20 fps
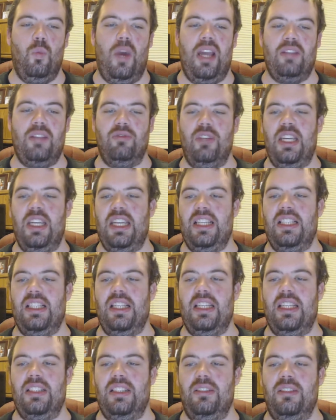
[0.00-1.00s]
When
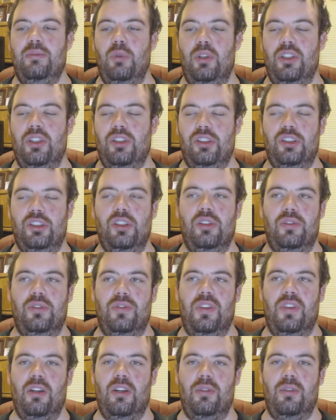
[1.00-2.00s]
really what you should
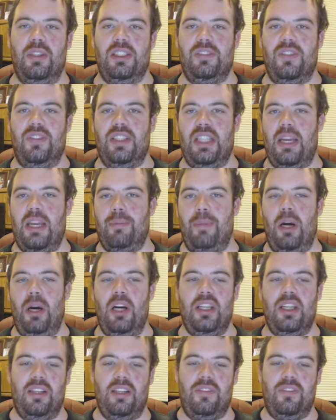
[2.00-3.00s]
feel is that they're
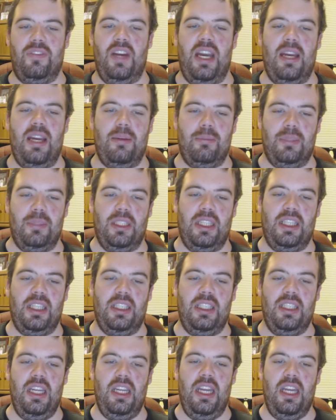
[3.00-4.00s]
part of your
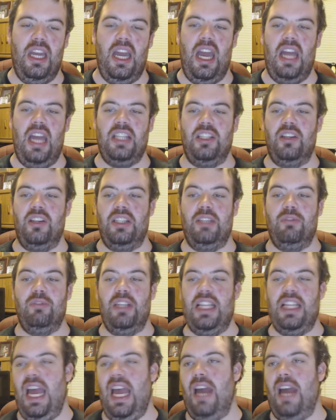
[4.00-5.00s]
family and you only
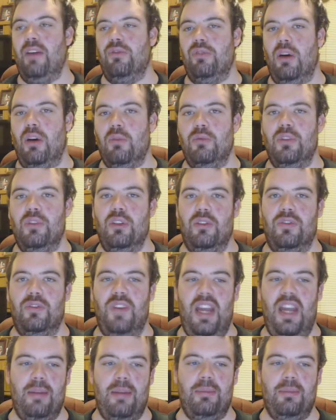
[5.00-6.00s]
really have one real
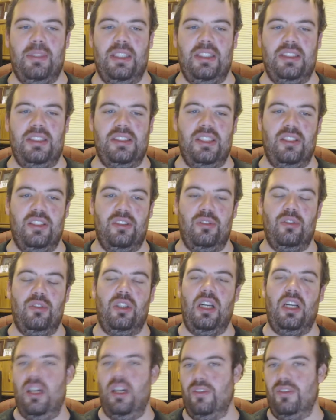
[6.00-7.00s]
family, so you
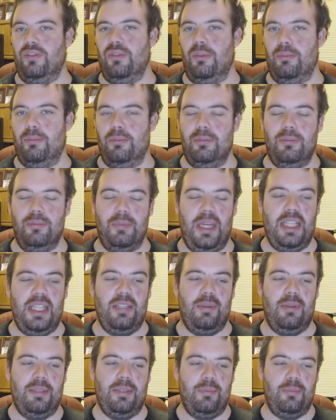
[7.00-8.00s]
look after them. But
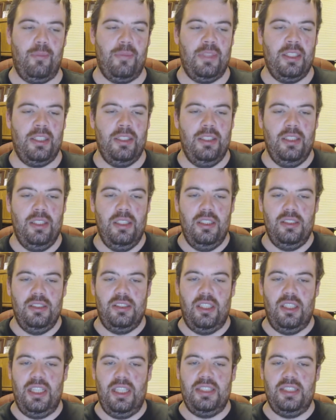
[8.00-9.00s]
anyway,
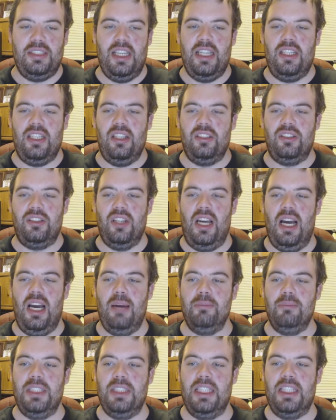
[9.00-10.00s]
so they take her to
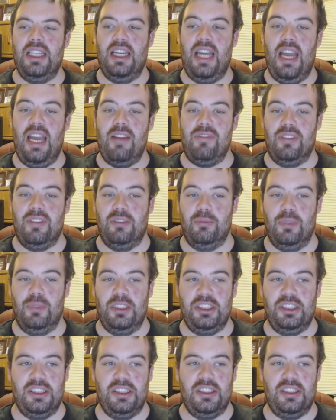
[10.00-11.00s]
Humdinger Heaven,
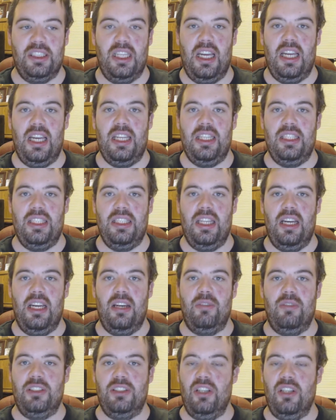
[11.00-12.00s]
which is
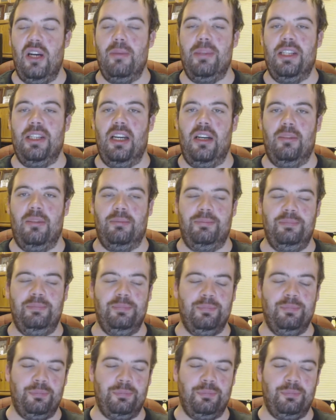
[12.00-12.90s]
a retirement home.